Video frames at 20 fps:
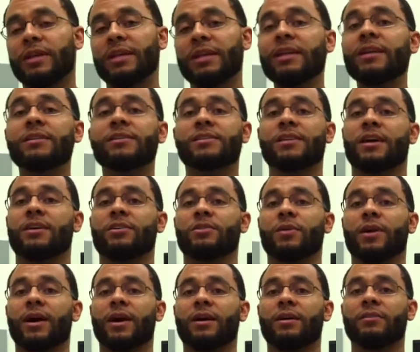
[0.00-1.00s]
needs that
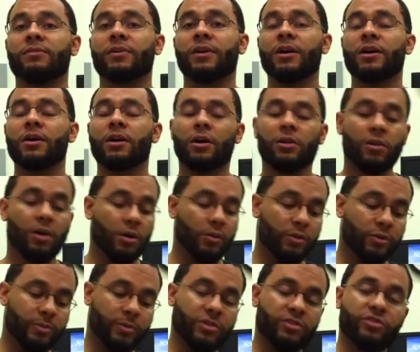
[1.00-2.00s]
you have, along
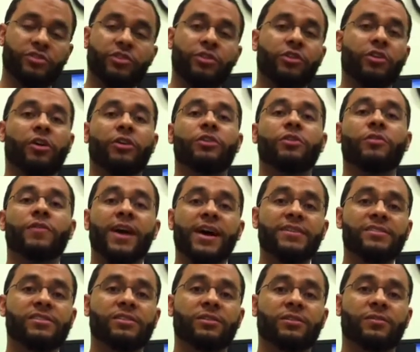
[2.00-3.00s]
with measuring your
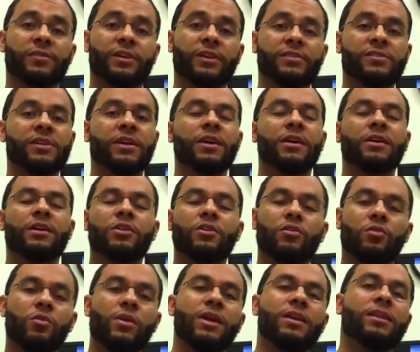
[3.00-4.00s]
cardiovascular fitness, can
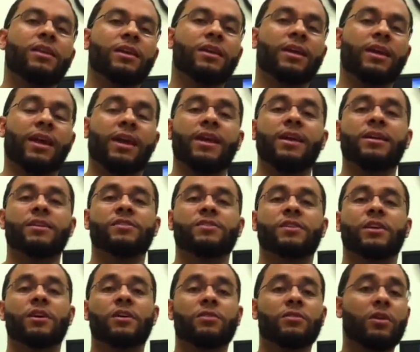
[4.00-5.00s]
greatly
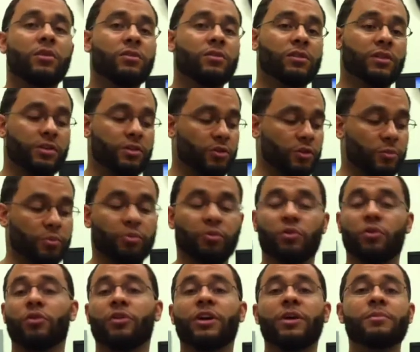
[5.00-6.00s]
enhance not only your
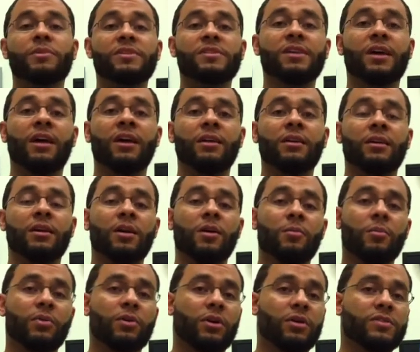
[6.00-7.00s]
program design,
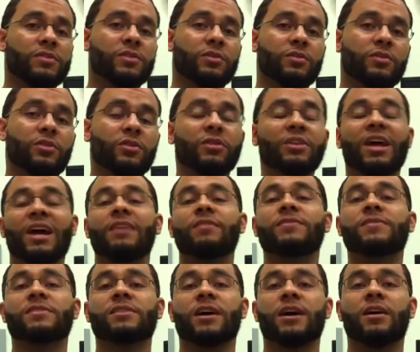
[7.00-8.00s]
but also your
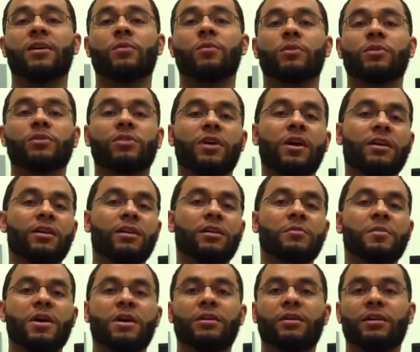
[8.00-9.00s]
lifestyle. We're
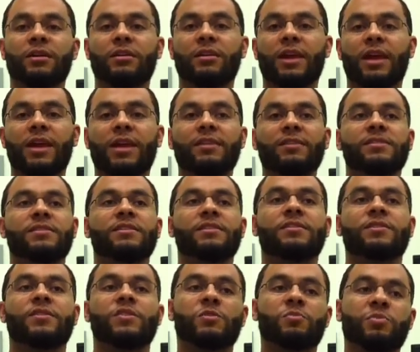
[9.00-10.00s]
talking about
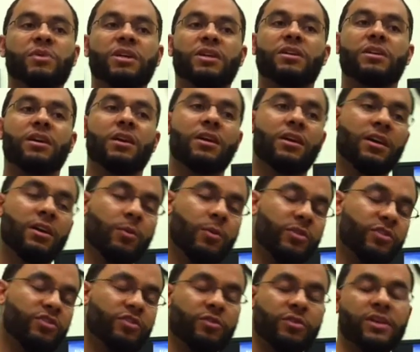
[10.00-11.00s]
enhancing the speed at
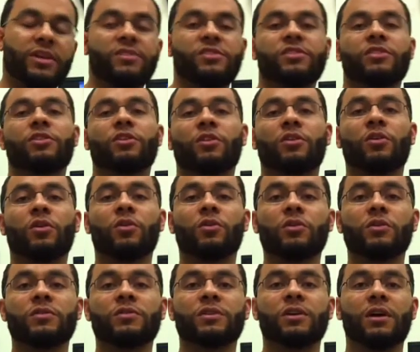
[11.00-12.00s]
which you get to your
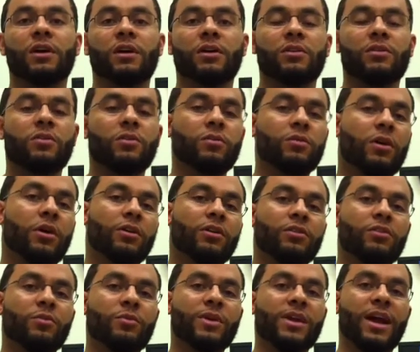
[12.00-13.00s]
goals. No
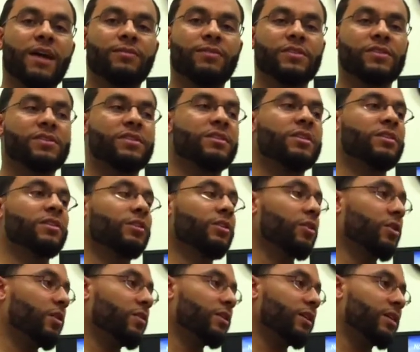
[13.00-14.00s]
longer do we have to sit there and
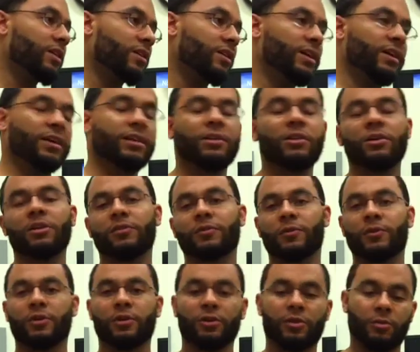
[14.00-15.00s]
go on the internet and look
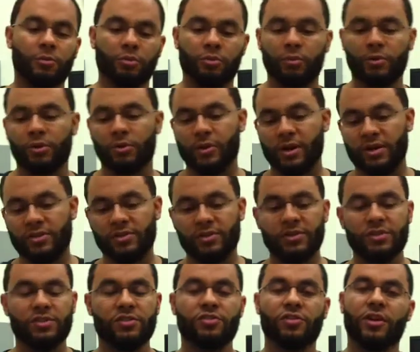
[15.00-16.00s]
for
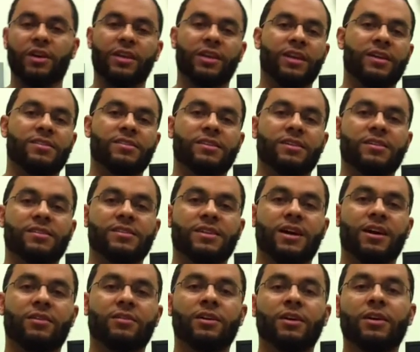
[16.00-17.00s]
equations and try to guess things
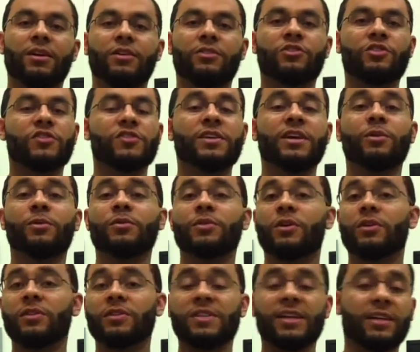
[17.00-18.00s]
out. Just like with
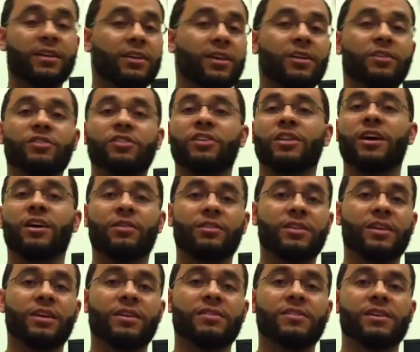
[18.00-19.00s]
all the technology
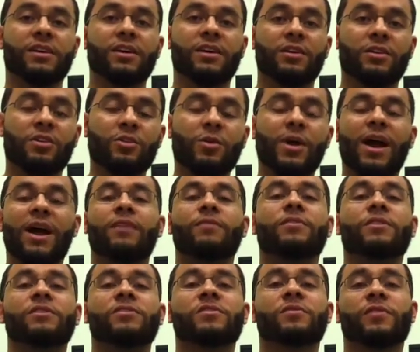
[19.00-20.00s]
nowadays, you
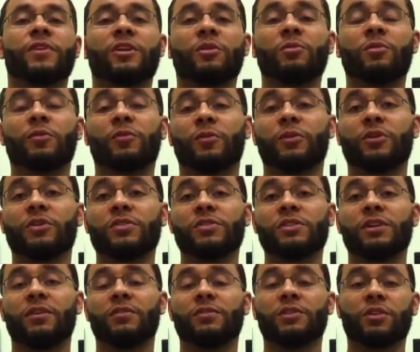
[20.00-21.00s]
have this available for
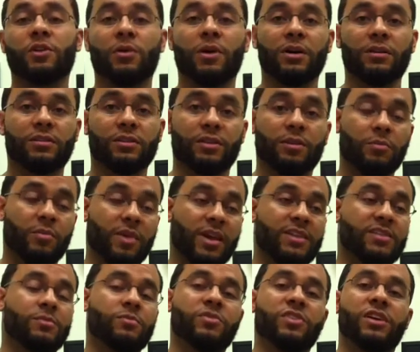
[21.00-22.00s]
yourself to go out there and
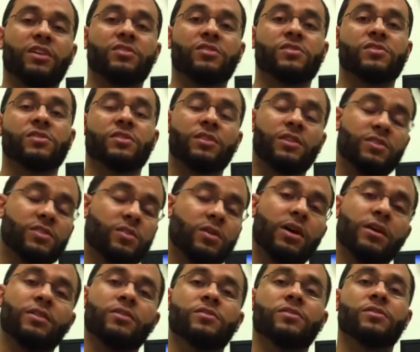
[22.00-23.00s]
make some changes. So let's go
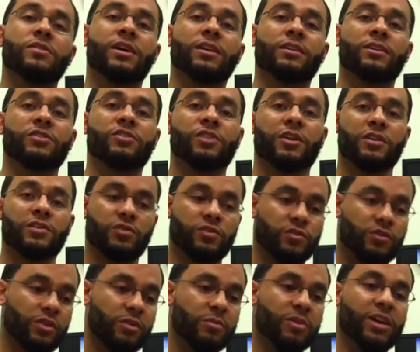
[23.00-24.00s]
out and do that. Let's try to
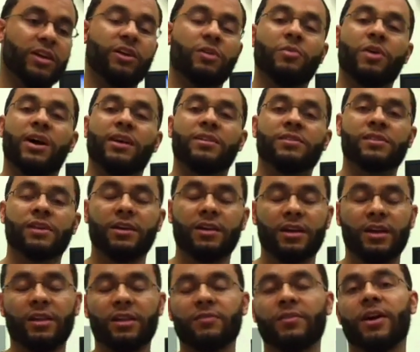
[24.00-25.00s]
streamline our bodies
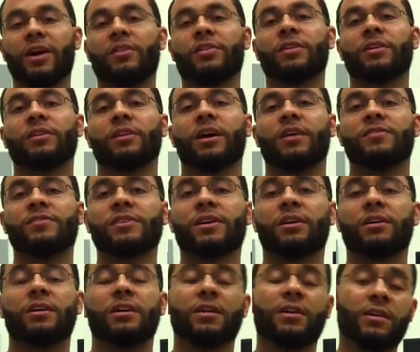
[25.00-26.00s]
and live a healthier lifestyle.